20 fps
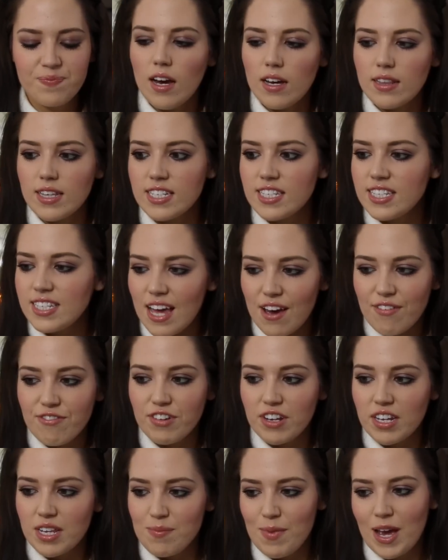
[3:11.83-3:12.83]
And this
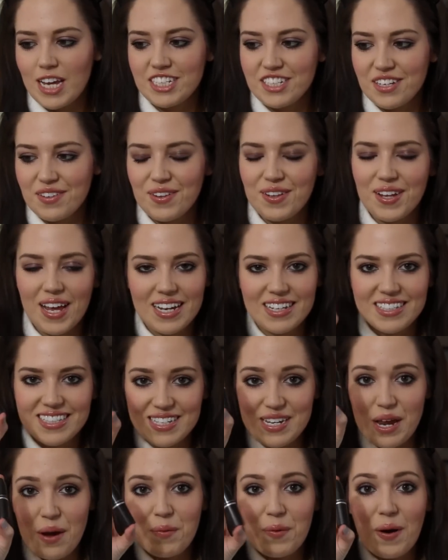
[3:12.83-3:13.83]
definitely makes you look like Snow